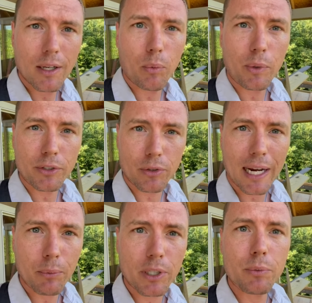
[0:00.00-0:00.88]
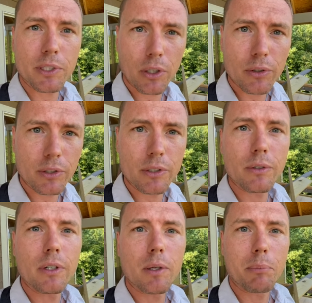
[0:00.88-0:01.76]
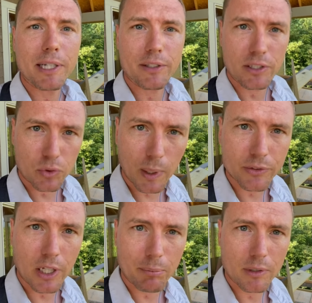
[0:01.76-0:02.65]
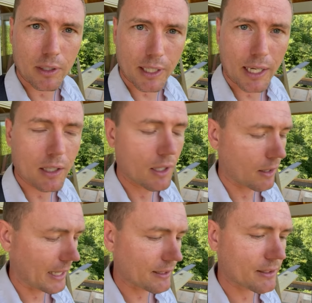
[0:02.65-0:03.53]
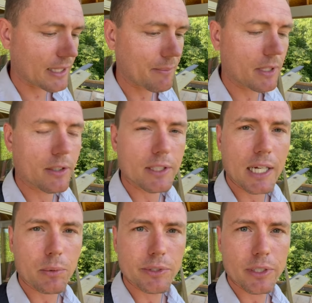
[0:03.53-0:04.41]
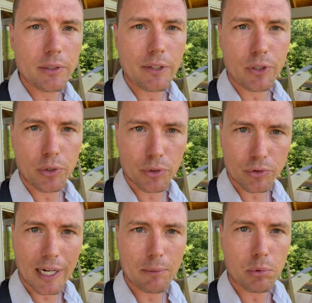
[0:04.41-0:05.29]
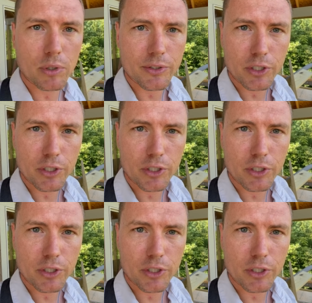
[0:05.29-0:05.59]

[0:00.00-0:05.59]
with dry wood, with no glue, because it swells up, okay? That's the same thing your deck will do if you use dried boards